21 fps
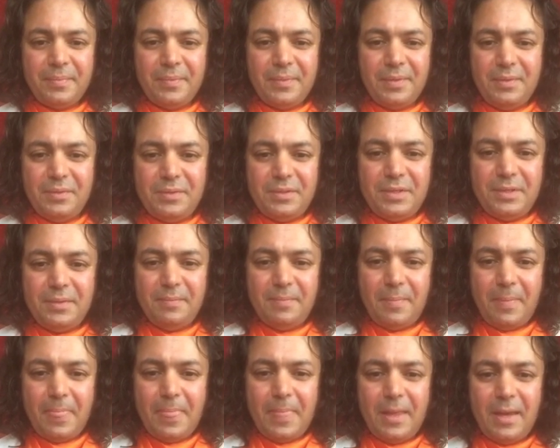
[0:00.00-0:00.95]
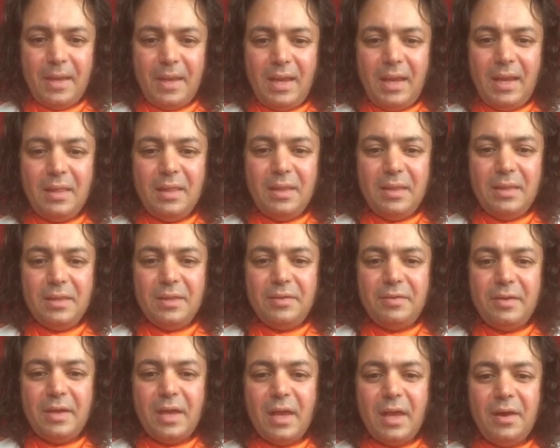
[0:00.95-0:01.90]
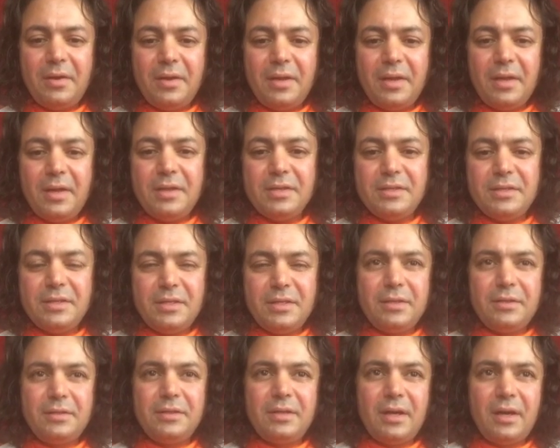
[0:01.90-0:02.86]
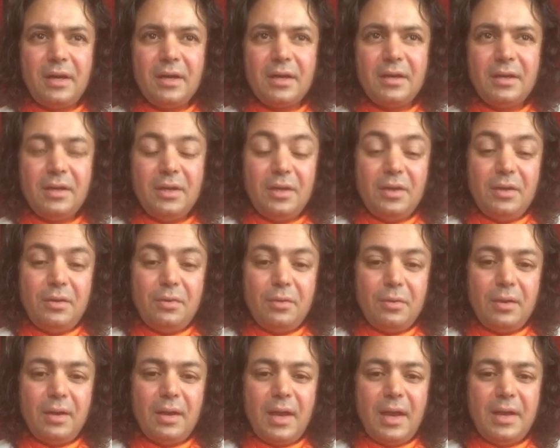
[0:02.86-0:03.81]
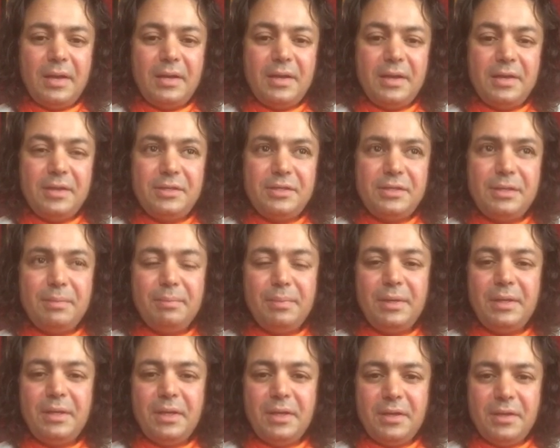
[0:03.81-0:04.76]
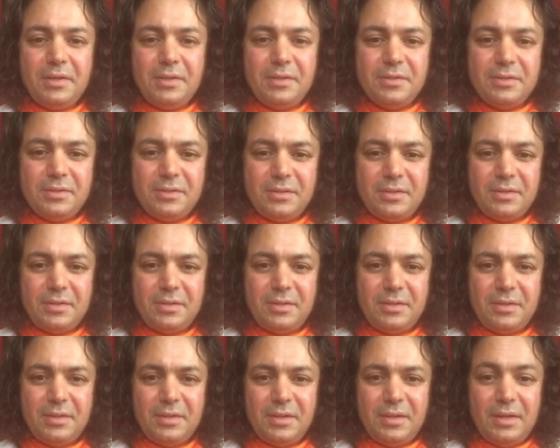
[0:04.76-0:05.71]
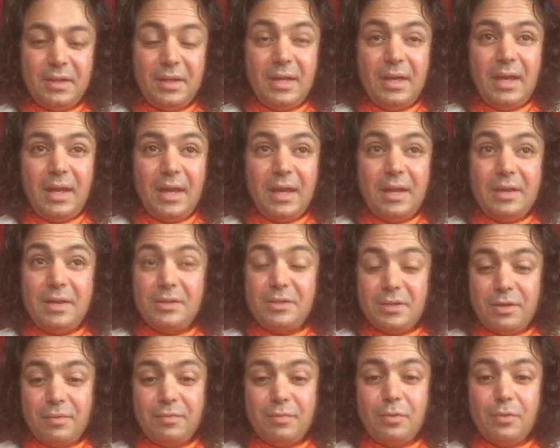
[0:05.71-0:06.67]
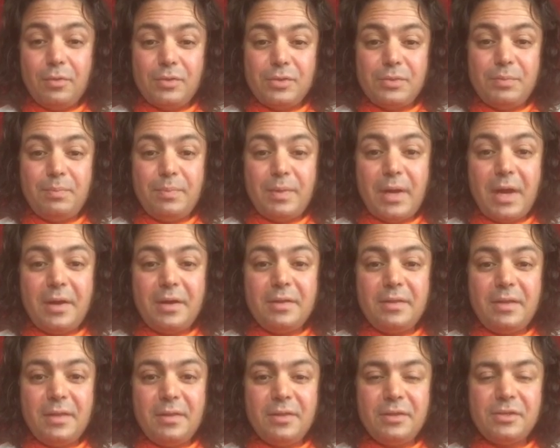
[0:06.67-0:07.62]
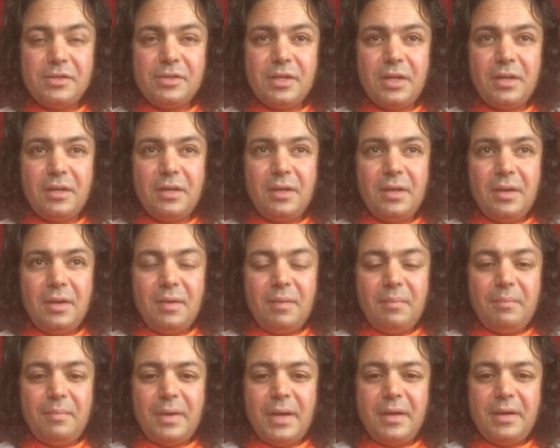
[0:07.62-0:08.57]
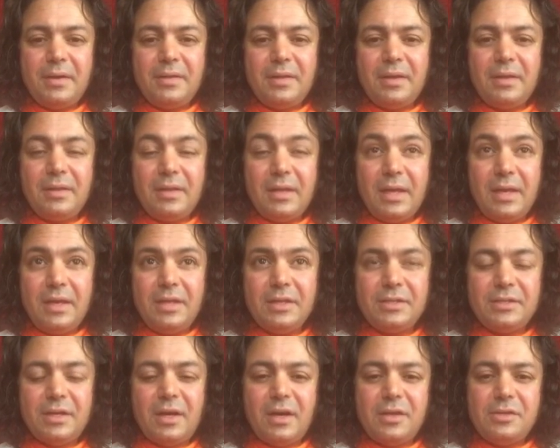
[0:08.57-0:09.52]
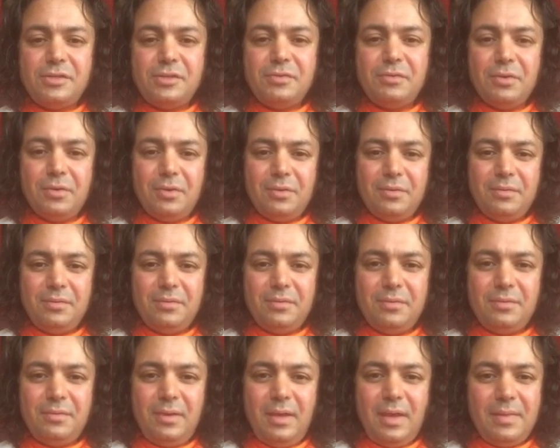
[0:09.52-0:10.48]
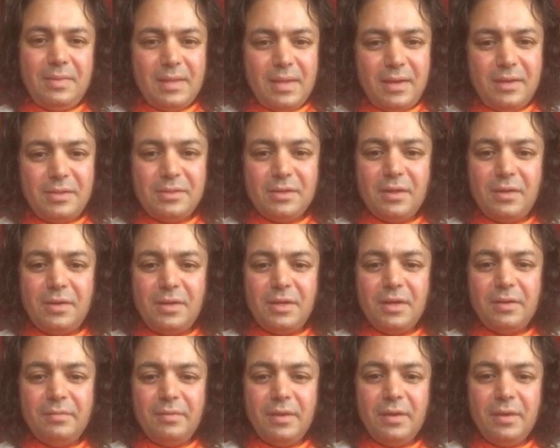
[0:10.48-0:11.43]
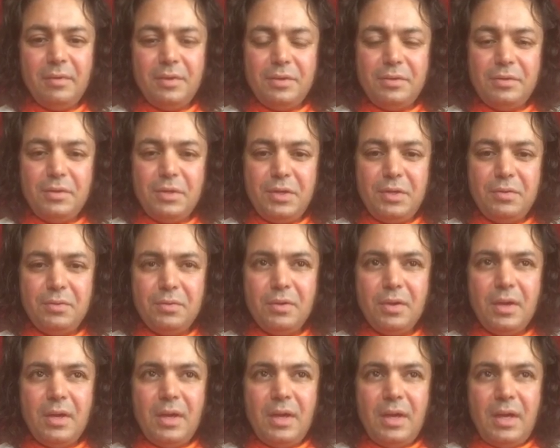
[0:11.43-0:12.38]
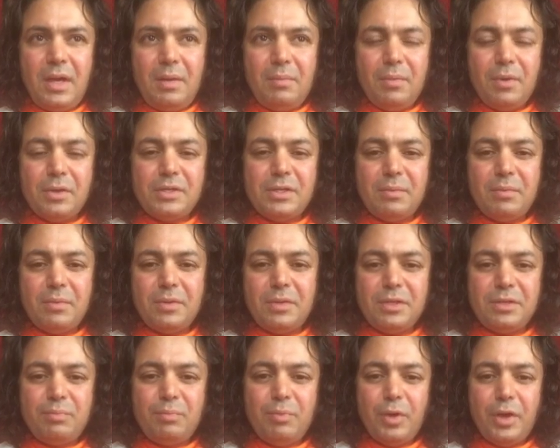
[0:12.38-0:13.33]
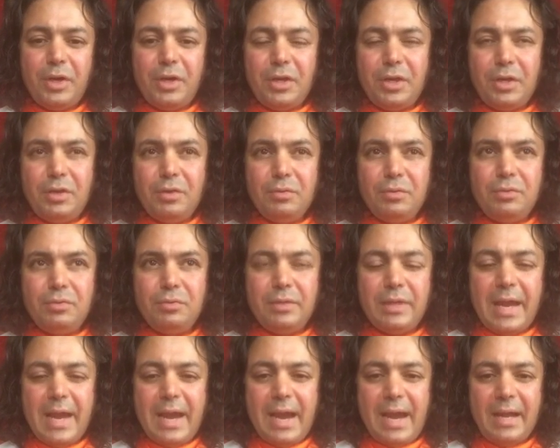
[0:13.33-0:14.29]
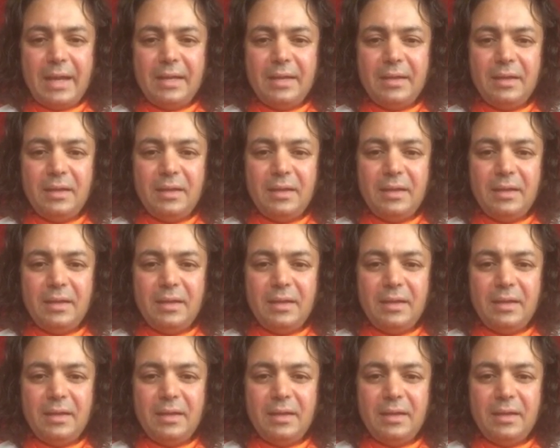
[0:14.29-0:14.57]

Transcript: You see. And in the reality, it is neither dark nor light. It is simply is. And it is, of course, brighter than the sun, brighter than any stars you know. And that is already available to you. And Moksha Mukti is pointing you to that.